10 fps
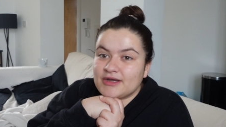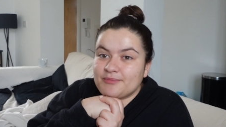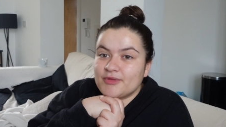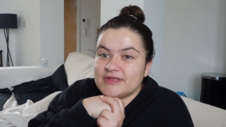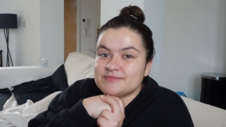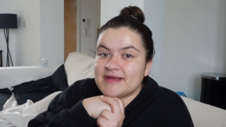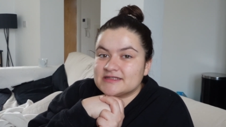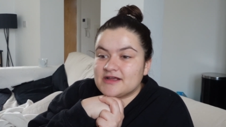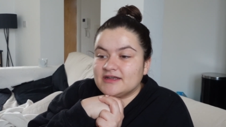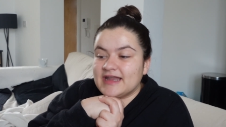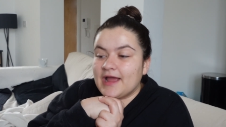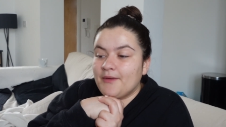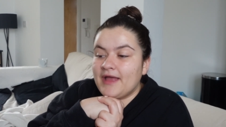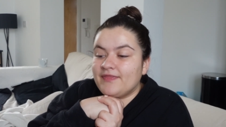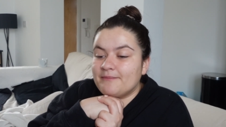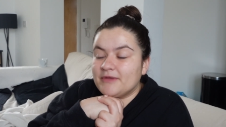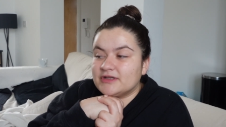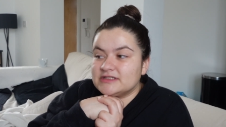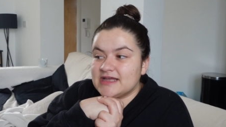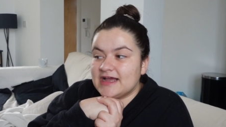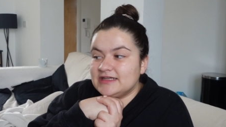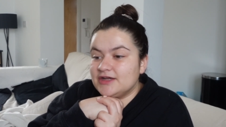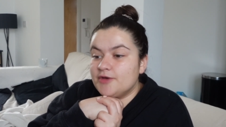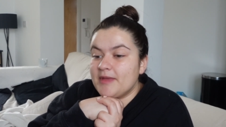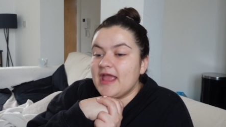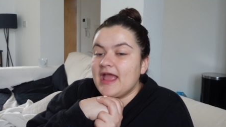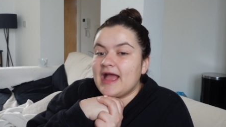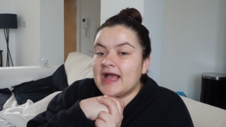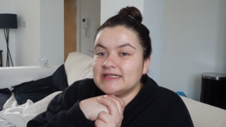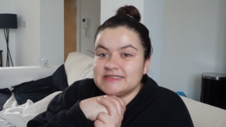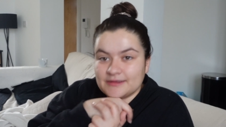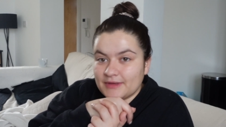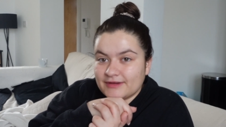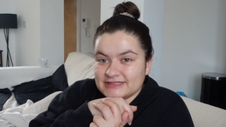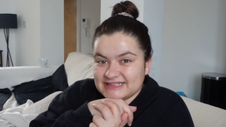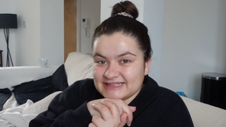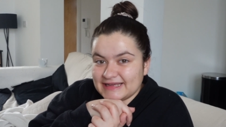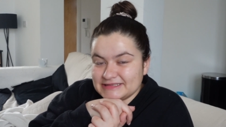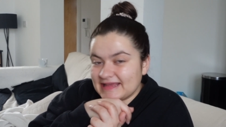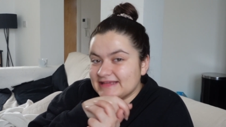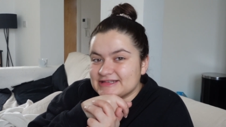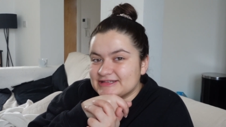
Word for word: going to put this mask on now and then we're going to tidy up and see where the rest of the day takes